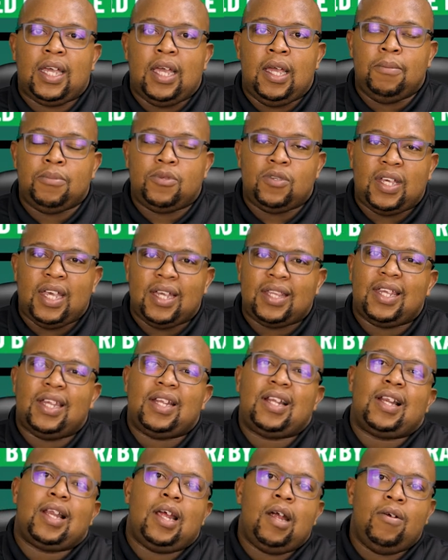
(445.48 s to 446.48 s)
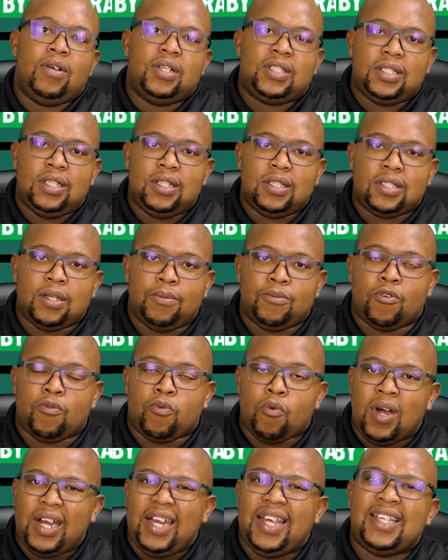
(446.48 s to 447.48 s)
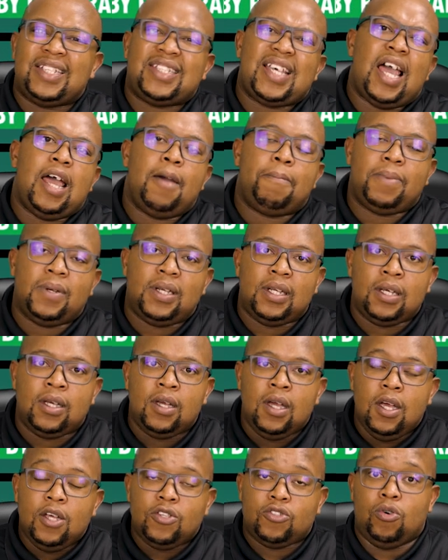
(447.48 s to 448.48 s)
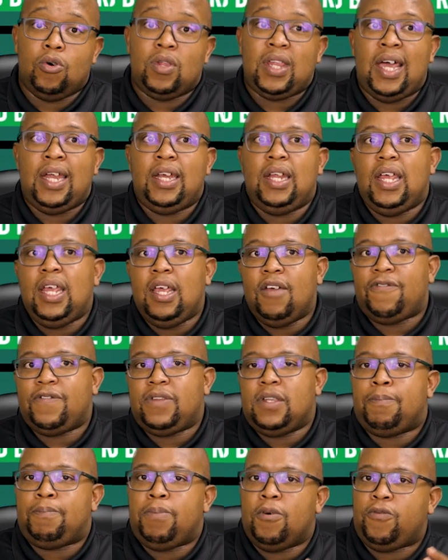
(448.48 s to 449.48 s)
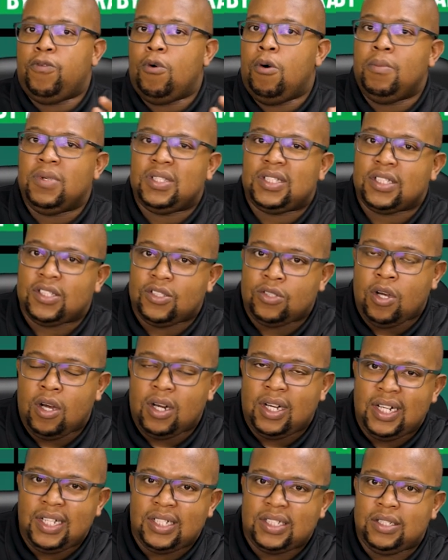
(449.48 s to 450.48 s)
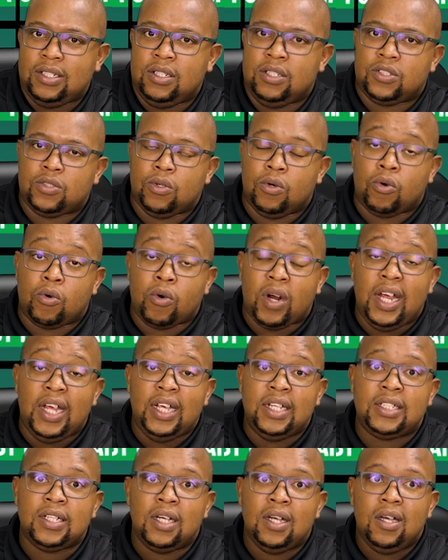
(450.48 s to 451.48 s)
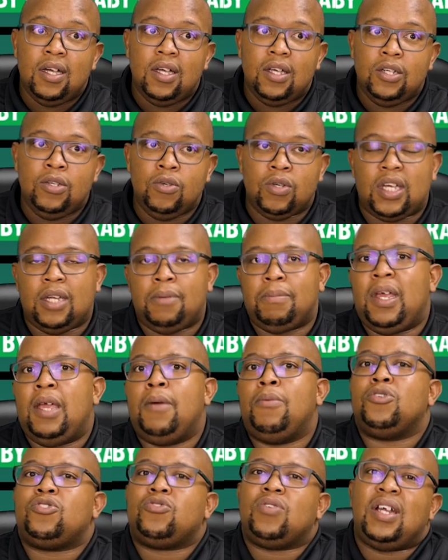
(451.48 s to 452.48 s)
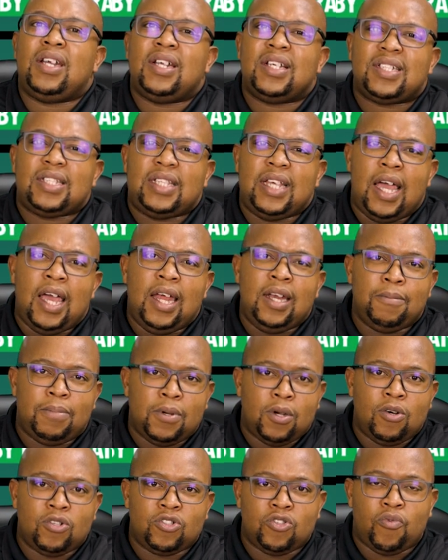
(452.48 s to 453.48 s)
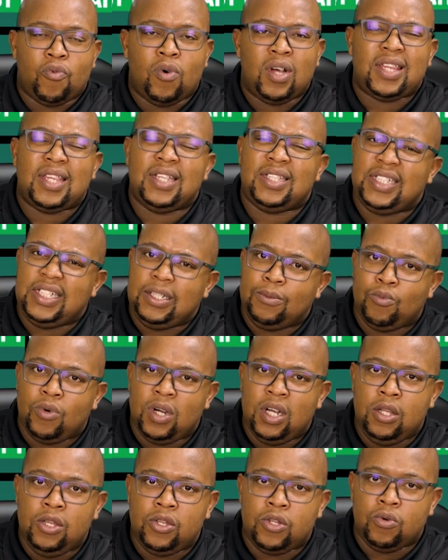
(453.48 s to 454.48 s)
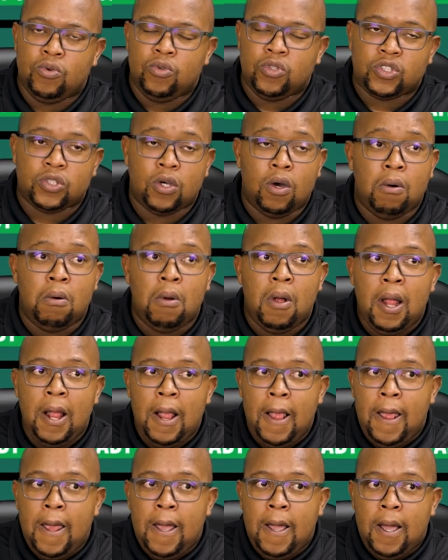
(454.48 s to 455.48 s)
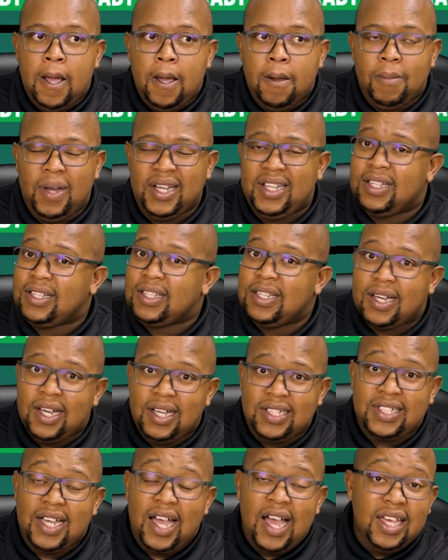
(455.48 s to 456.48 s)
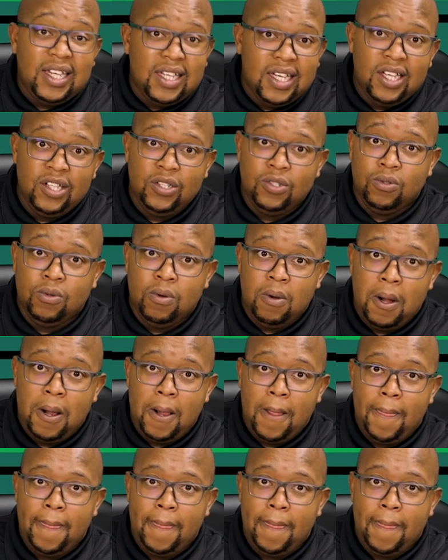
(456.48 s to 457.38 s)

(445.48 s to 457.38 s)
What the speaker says: game to get that clarity in terms of what is happening, so that if the performance is not necessarily so great, you can be able to understand because of what the team went through. So, Mandla Ncikazi, I hear you.